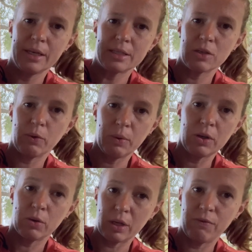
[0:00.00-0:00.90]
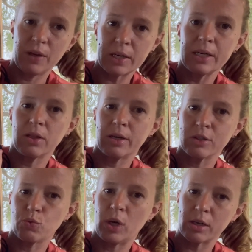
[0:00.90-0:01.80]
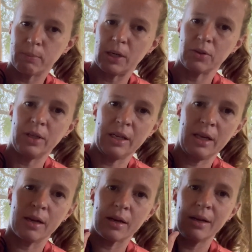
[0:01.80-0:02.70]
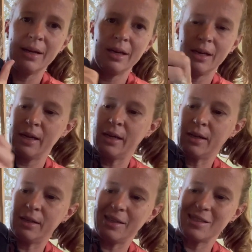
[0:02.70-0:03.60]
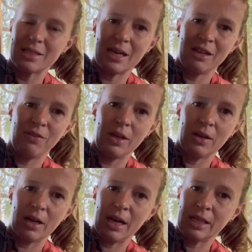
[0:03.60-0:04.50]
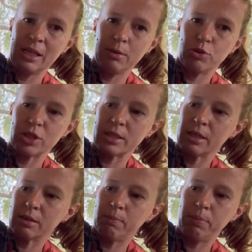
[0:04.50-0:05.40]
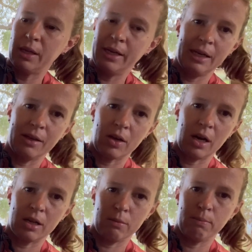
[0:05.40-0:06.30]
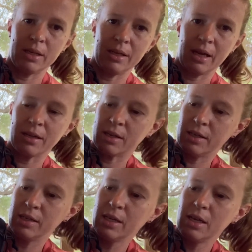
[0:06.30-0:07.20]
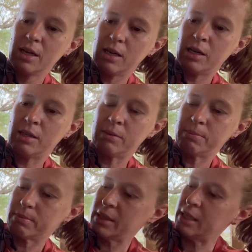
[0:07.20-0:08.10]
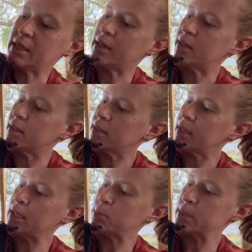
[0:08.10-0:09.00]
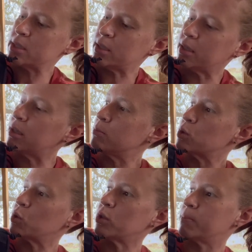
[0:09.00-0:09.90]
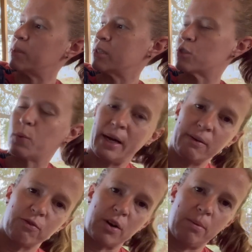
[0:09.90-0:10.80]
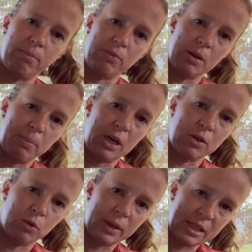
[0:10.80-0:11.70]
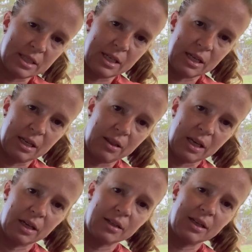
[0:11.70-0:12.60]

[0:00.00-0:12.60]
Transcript: So it will hold a very large water bottle in here. And uh, inside of here, I keep just a plain cotton bandana um, it uh, helps to absorb the sweat from the bottle when I stick it in there.